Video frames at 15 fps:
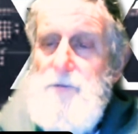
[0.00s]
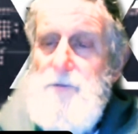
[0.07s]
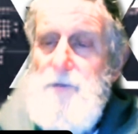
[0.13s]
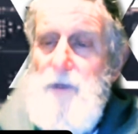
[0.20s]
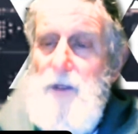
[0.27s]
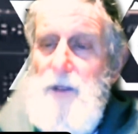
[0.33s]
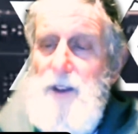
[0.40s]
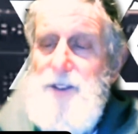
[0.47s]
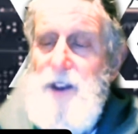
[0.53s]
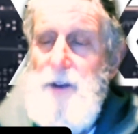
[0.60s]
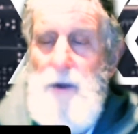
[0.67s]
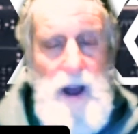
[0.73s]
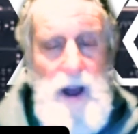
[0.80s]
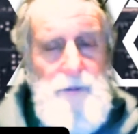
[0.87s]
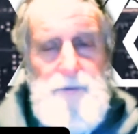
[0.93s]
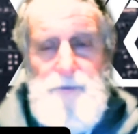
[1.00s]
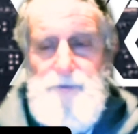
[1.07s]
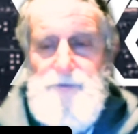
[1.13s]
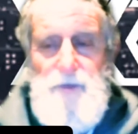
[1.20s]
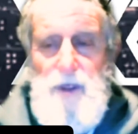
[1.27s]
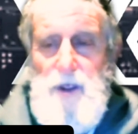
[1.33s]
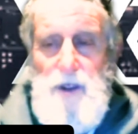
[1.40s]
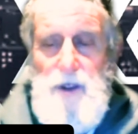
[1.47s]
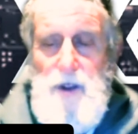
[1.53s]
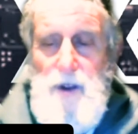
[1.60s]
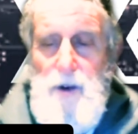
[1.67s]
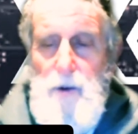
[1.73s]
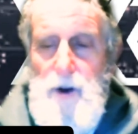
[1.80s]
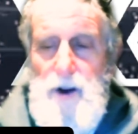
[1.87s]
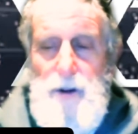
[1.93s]
And they said, well,
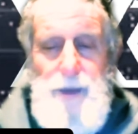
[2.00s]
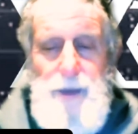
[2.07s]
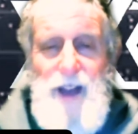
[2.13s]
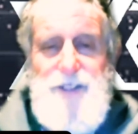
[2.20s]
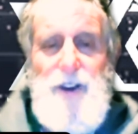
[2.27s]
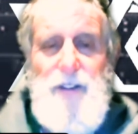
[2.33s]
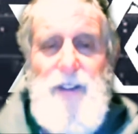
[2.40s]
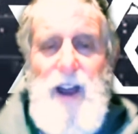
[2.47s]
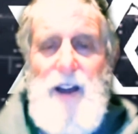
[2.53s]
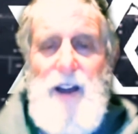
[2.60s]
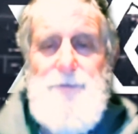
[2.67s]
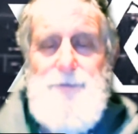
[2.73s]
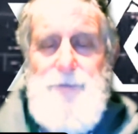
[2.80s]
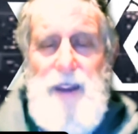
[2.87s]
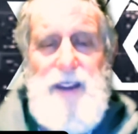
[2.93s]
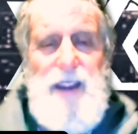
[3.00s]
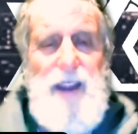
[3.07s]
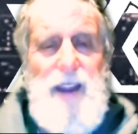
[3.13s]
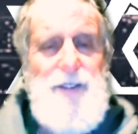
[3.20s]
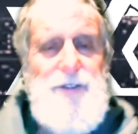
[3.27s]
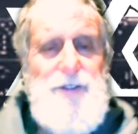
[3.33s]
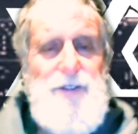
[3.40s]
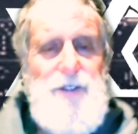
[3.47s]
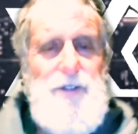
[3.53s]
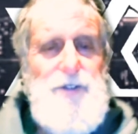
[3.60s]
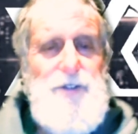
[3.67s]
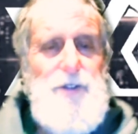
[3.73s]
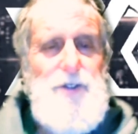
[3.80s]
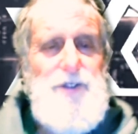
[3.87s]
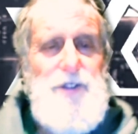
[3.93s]
we're going to pass on that. Then he gave it to the
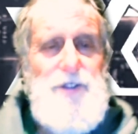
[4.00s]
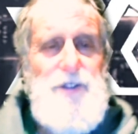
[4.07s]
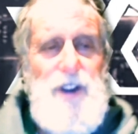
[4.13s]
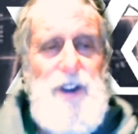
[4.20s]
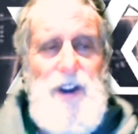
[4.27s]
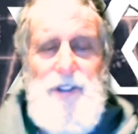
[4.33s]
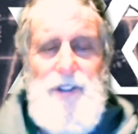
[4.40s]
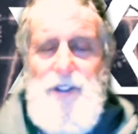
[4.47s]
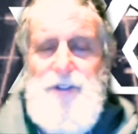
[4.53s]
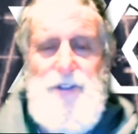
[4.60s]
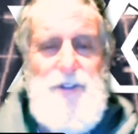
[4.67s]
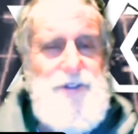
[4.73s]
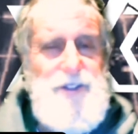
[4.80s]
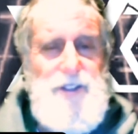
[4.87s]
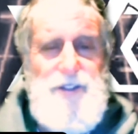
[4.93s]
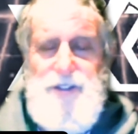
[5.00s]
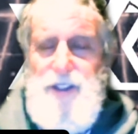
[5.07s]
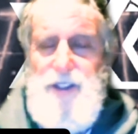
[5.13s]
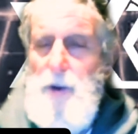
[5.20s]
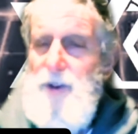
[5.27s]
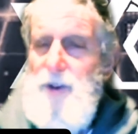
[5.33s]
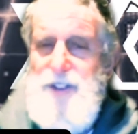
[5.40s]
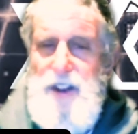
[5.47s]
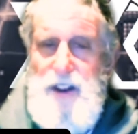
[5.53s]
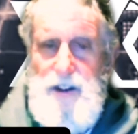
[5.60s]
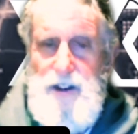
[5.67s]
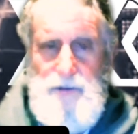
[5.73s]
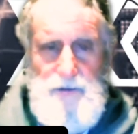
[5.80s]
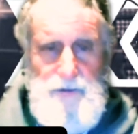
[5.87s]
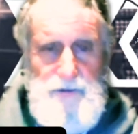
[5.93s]
Jews, and the Jews didn't say what's in
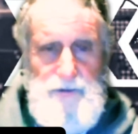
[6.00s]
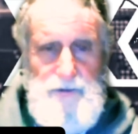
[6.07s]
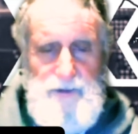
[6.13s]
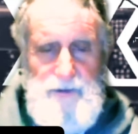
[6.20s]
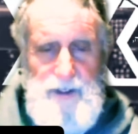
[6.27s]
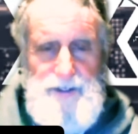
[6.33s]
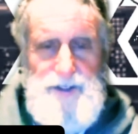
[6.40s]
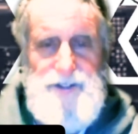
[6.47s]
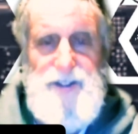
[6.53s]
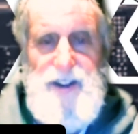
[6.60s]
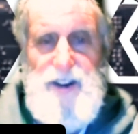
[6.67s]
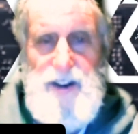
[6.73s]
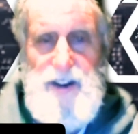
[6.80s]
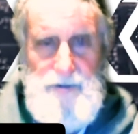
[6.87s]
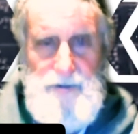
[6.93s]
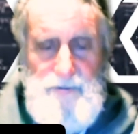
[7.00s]
it. They just did it.